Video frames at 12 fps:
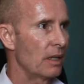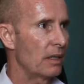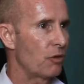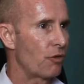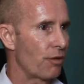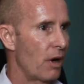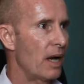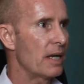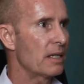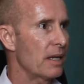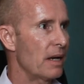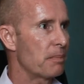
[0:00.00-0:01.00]

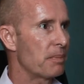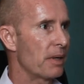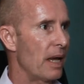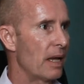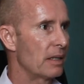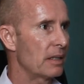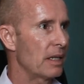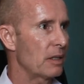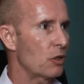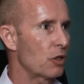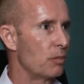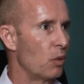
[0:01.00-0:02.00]
dries up and it gets
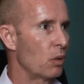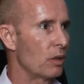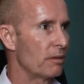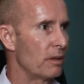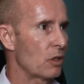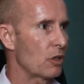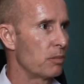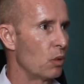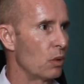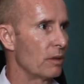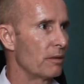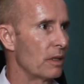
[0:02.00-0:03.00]
smaller and
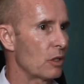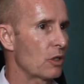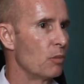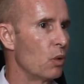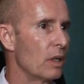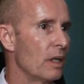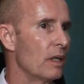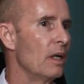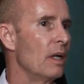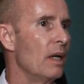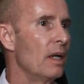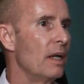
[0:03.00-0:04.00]
smaller and smaller,
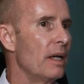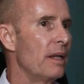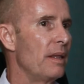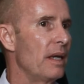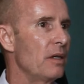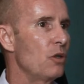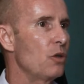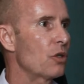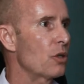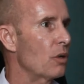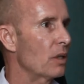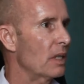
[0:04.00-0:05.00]
then you
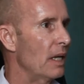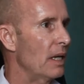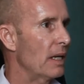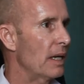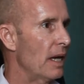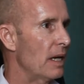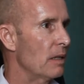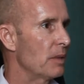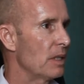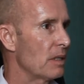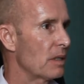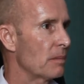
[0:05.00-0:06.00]
start getting
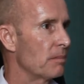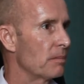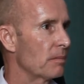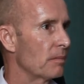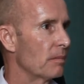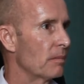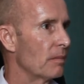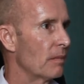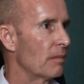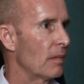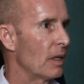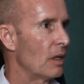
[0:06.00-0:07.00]
cannibalism.
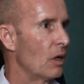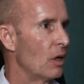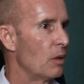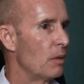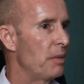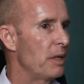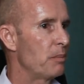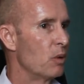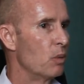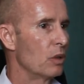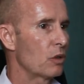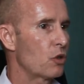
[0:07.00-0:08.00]
Yes. People
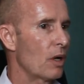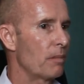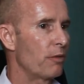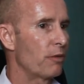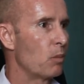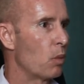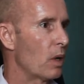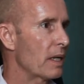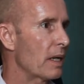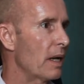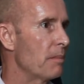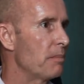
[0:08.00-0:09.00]
will jump from one
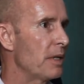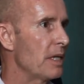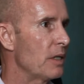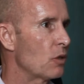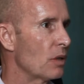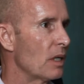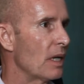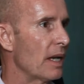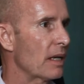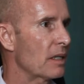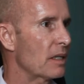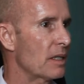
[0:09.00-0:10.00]
company to the next,